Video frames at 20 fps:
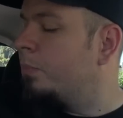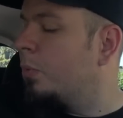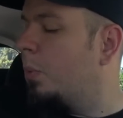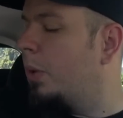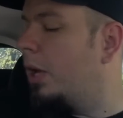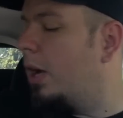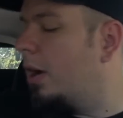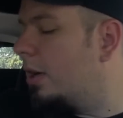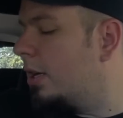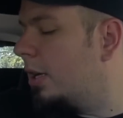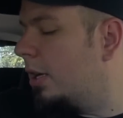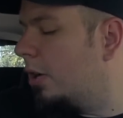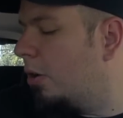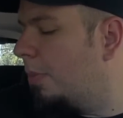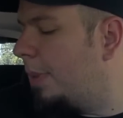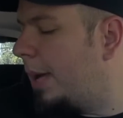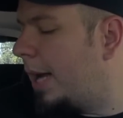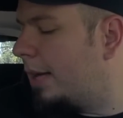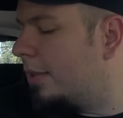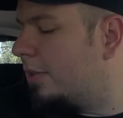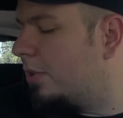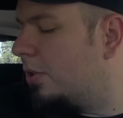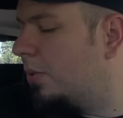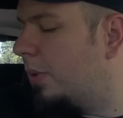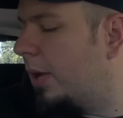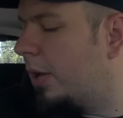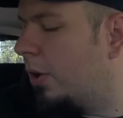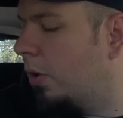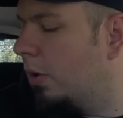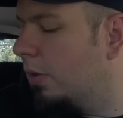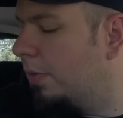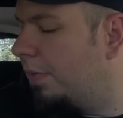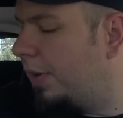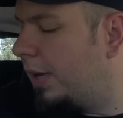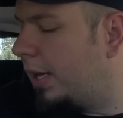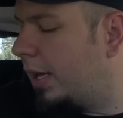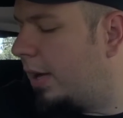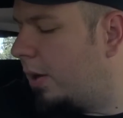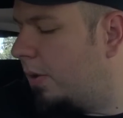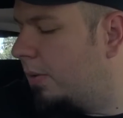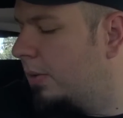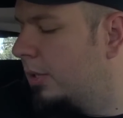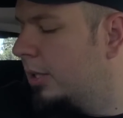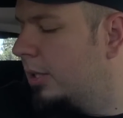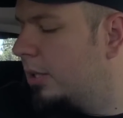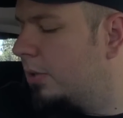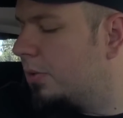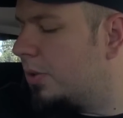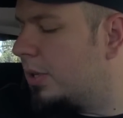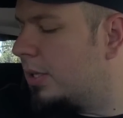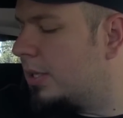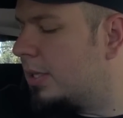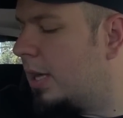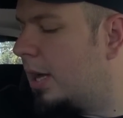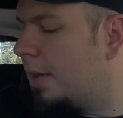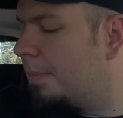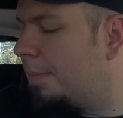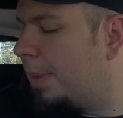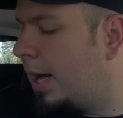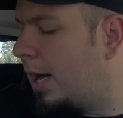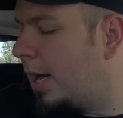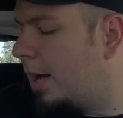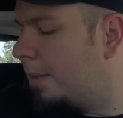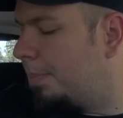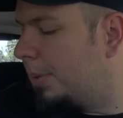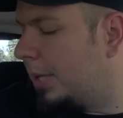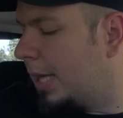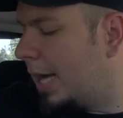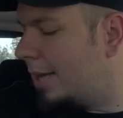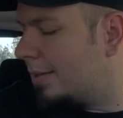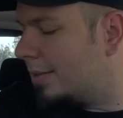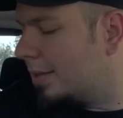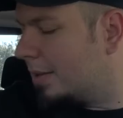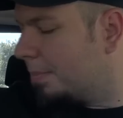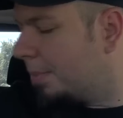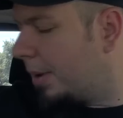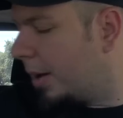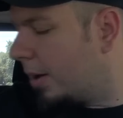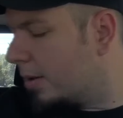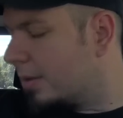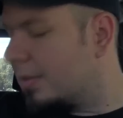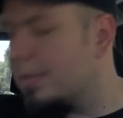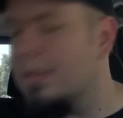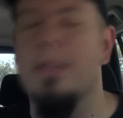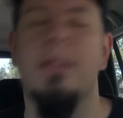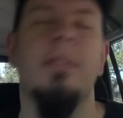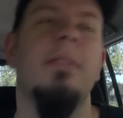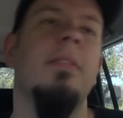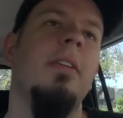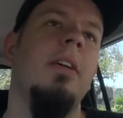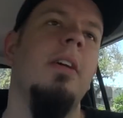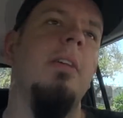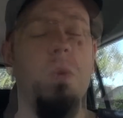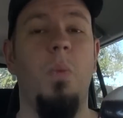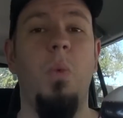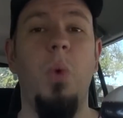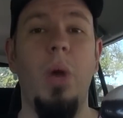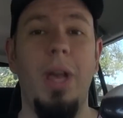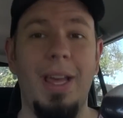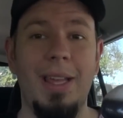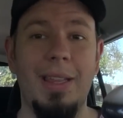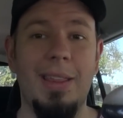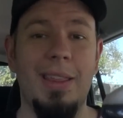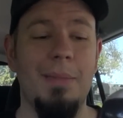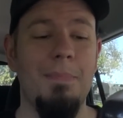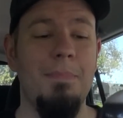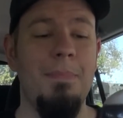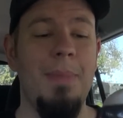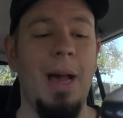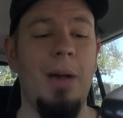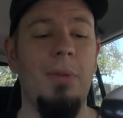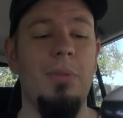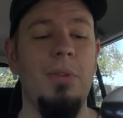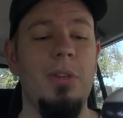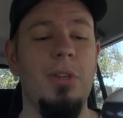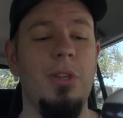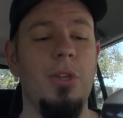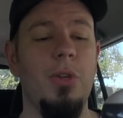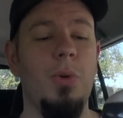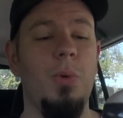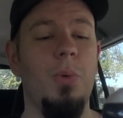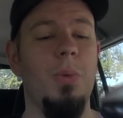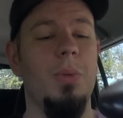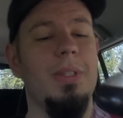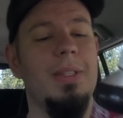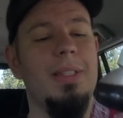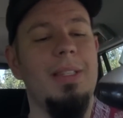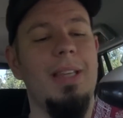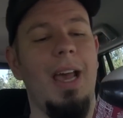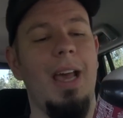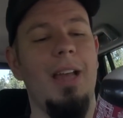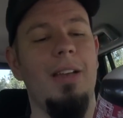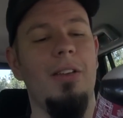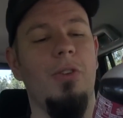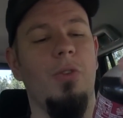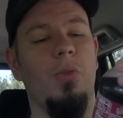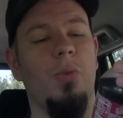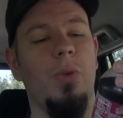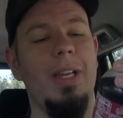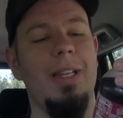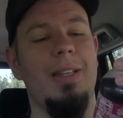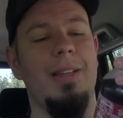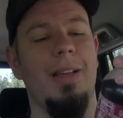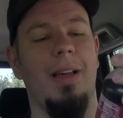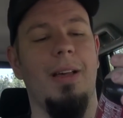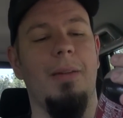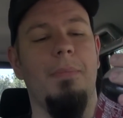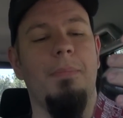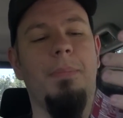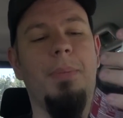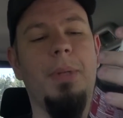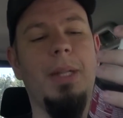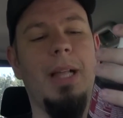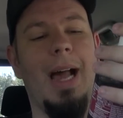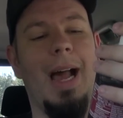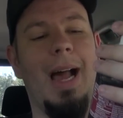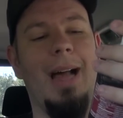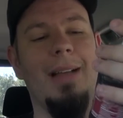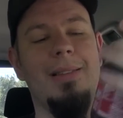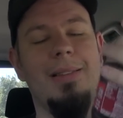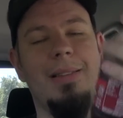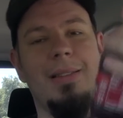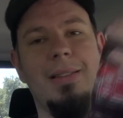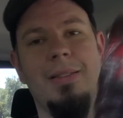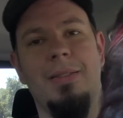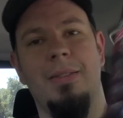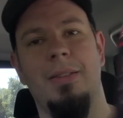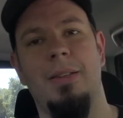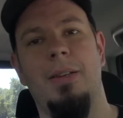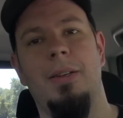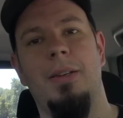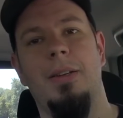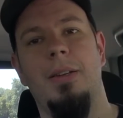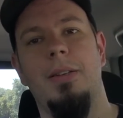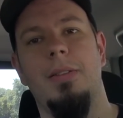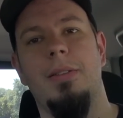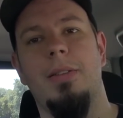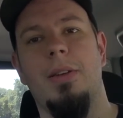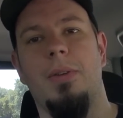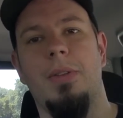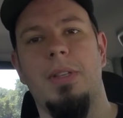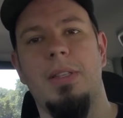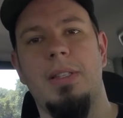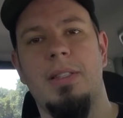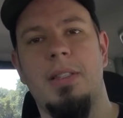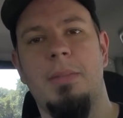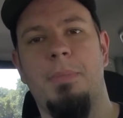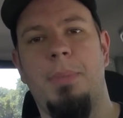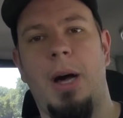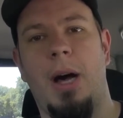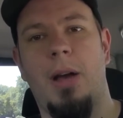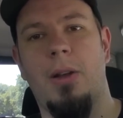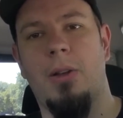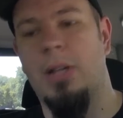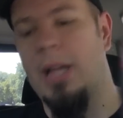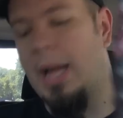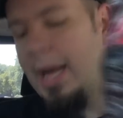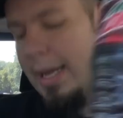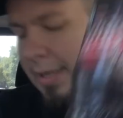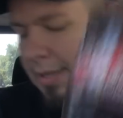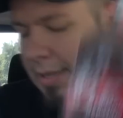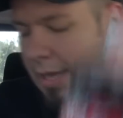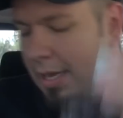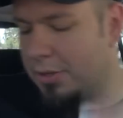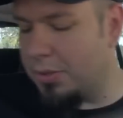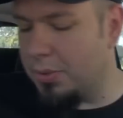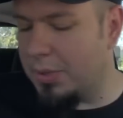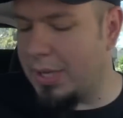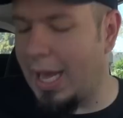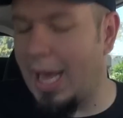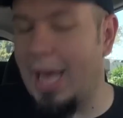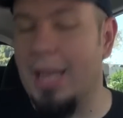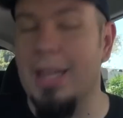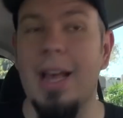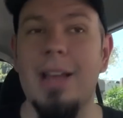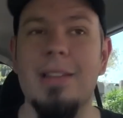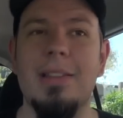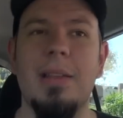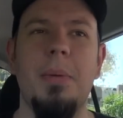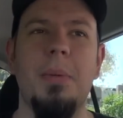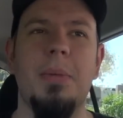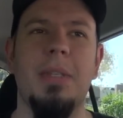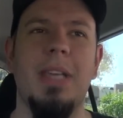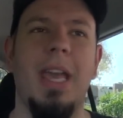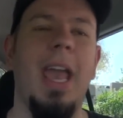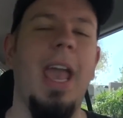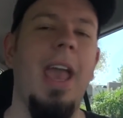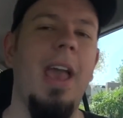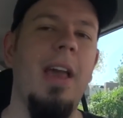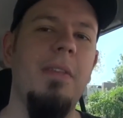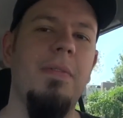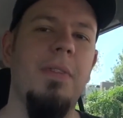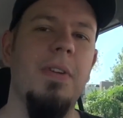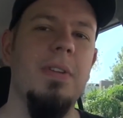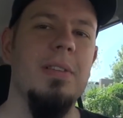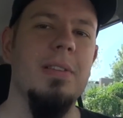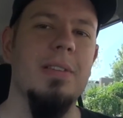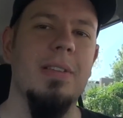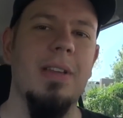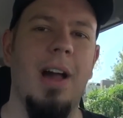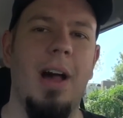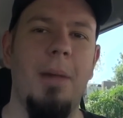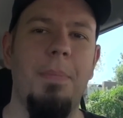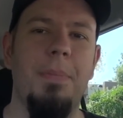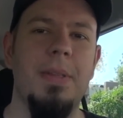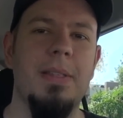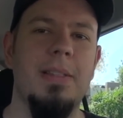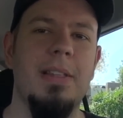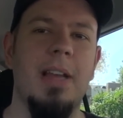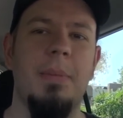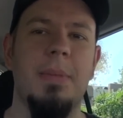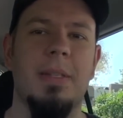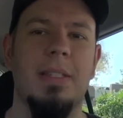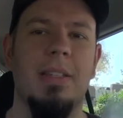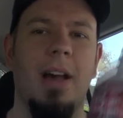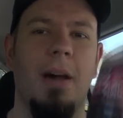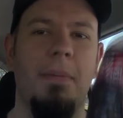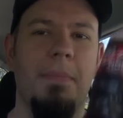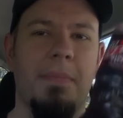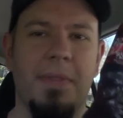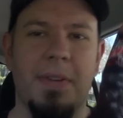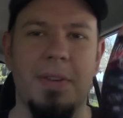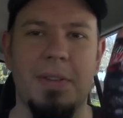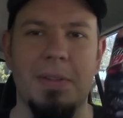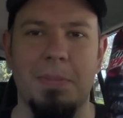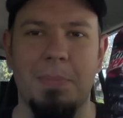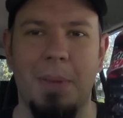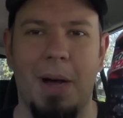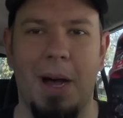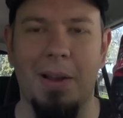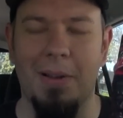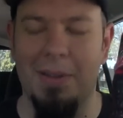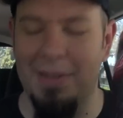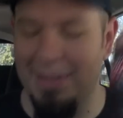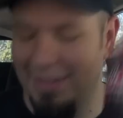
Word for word: We are going to go back to an old video, which was a uh, Baja Blast comparison with Mountain Dew Sangrita Blast so this is the bottle. I did not do can. Last time it was can versus cup. This time it's cup versus bottle.